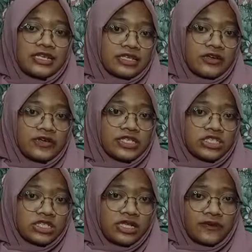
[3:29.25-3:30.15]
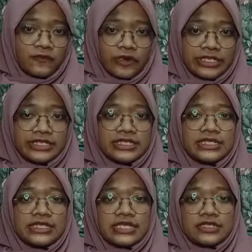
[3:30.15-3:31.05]
that rationally avoid the
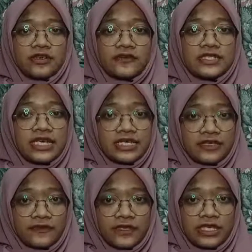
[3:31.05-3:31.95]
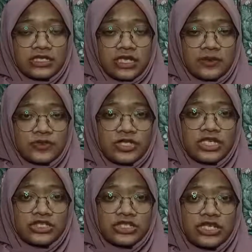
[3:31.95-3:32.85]
needs of scientific
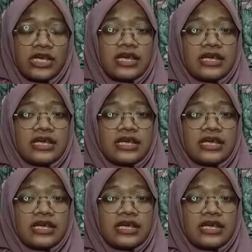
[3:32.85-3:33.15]
substantiation